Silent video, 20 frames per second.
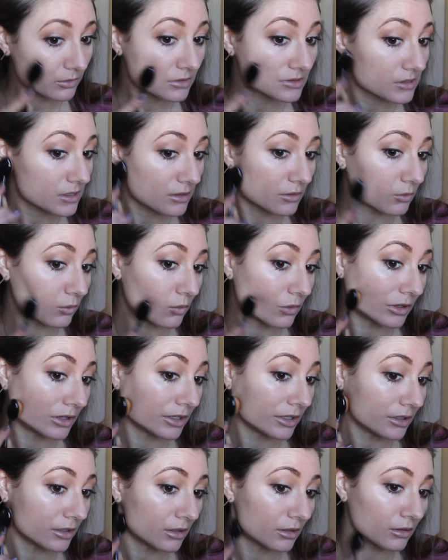was like
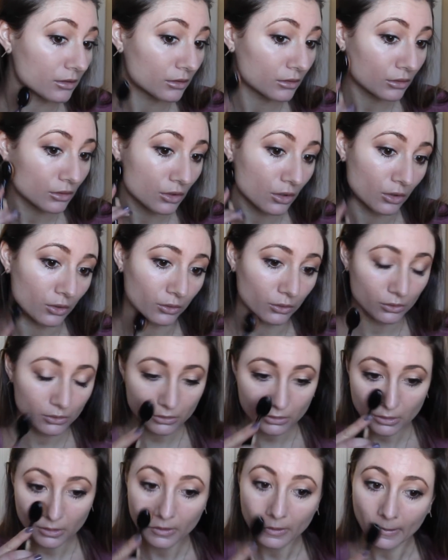one
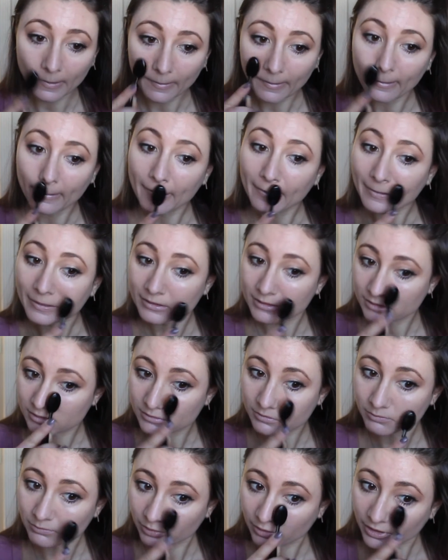coat.
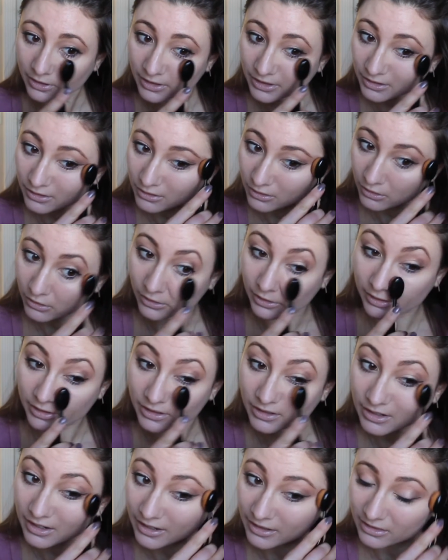It's pretty
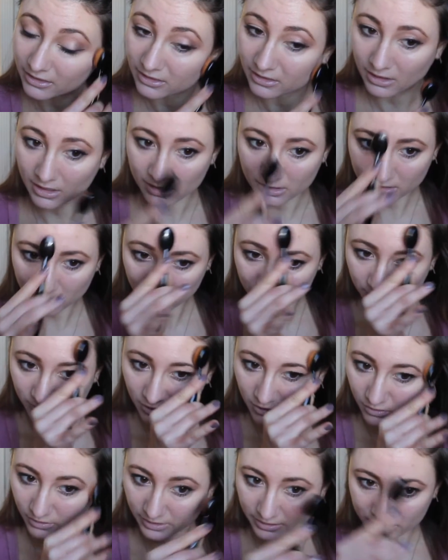good. I think I'm
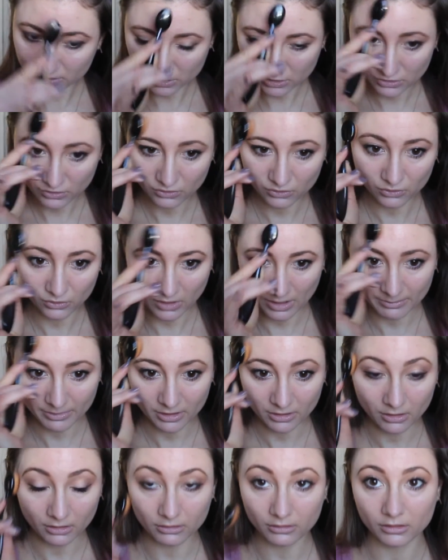going to, I
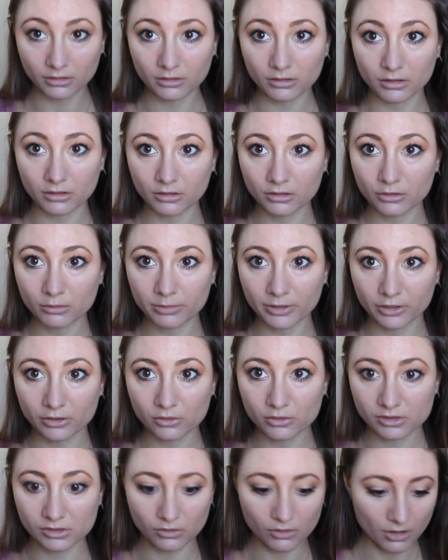mean, a little bit
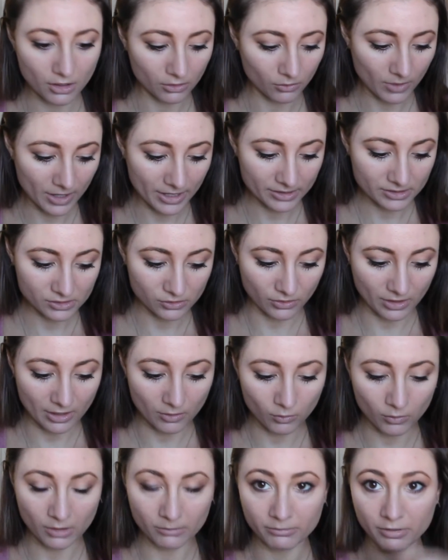goes a long way. So
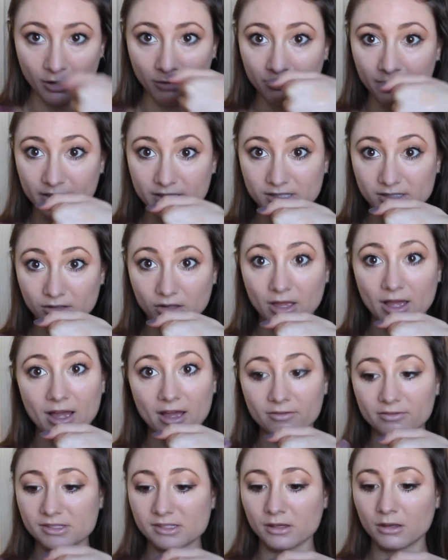that one pump, I still
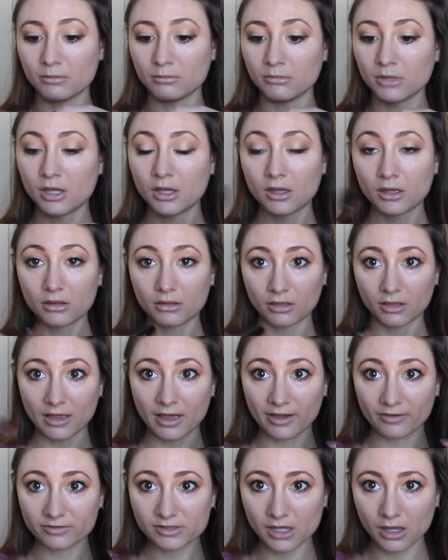have some
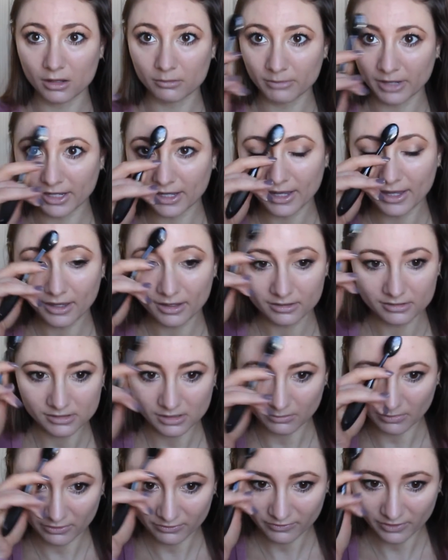left on my hands
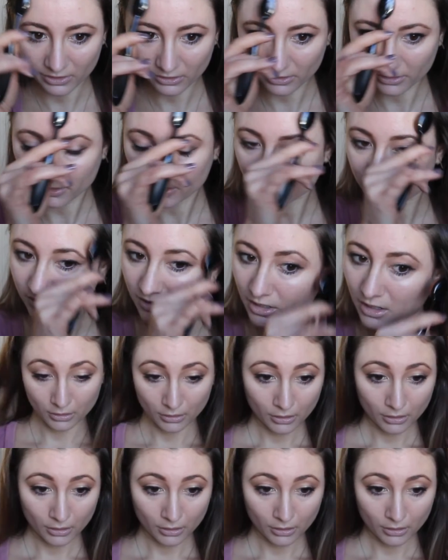and my fingers.